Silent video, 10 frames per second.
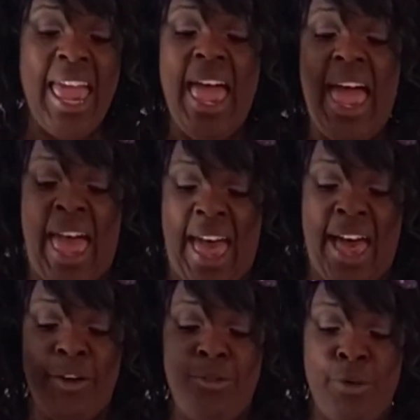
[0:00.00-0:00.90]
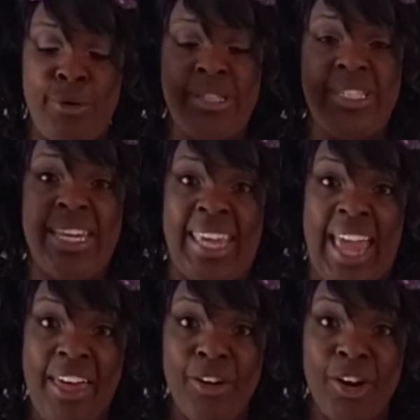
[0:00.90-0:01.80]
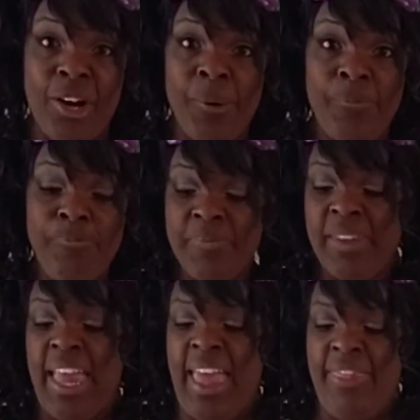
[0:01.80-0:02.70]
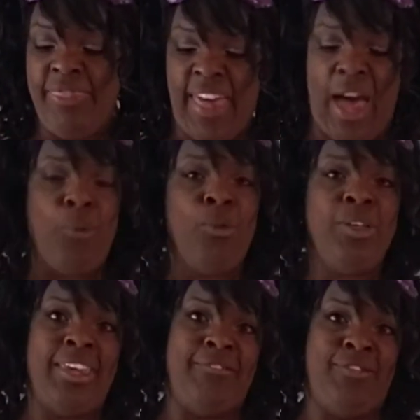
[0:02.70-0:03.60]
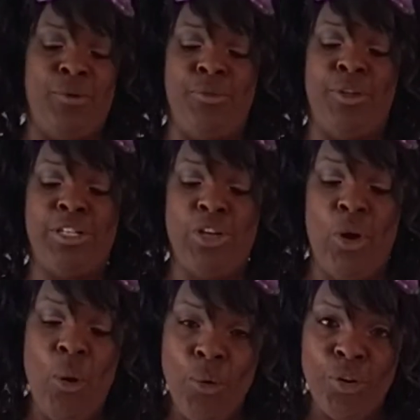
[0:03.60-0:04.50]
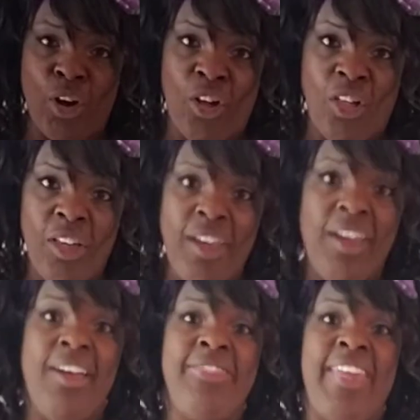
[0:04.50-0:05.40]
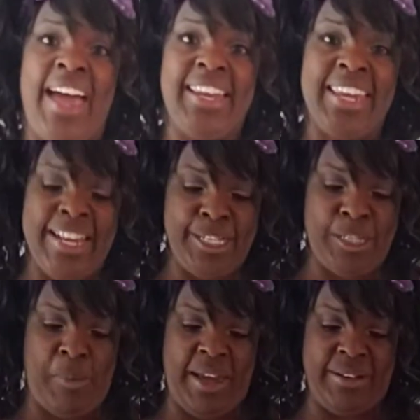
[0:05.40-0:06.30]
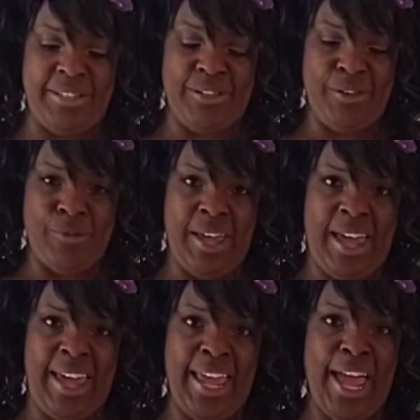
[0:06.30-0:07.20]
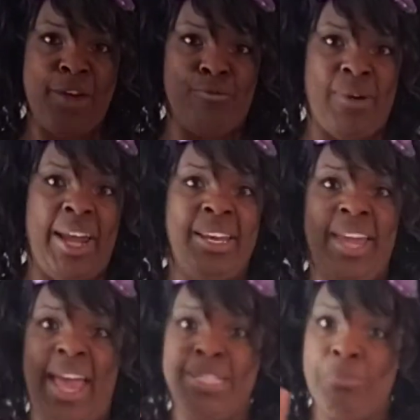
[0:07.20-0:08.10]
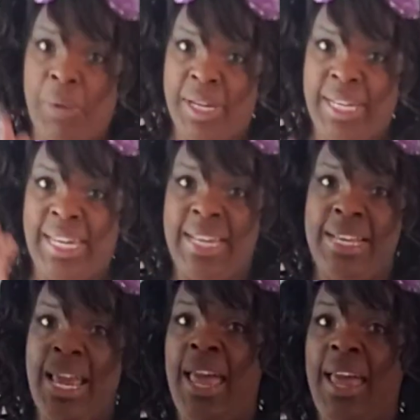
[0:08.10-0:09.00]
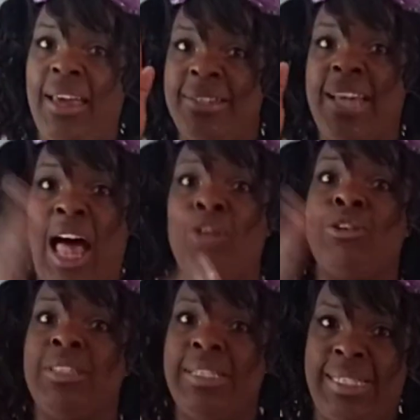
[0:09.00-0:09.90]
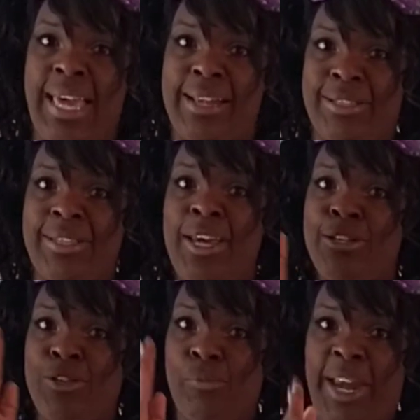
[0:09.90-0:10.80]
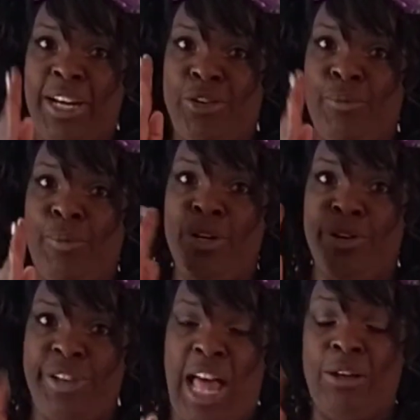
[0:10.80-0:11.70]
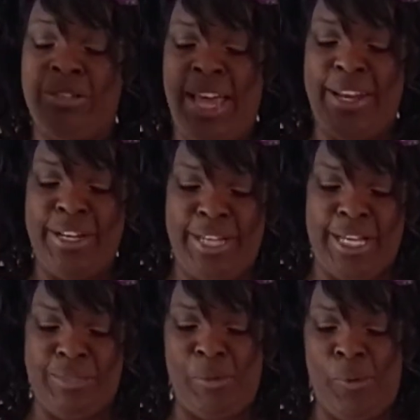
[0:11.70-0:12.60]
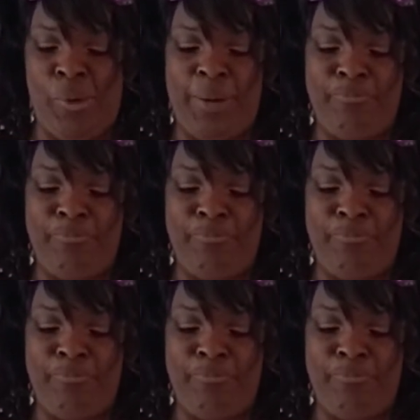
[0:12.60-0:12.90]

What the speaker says: Add those together, and that will give you the total that he spent, okay? And write it as money, dollars and cents. So make sure to put your dollar sign and decimal point.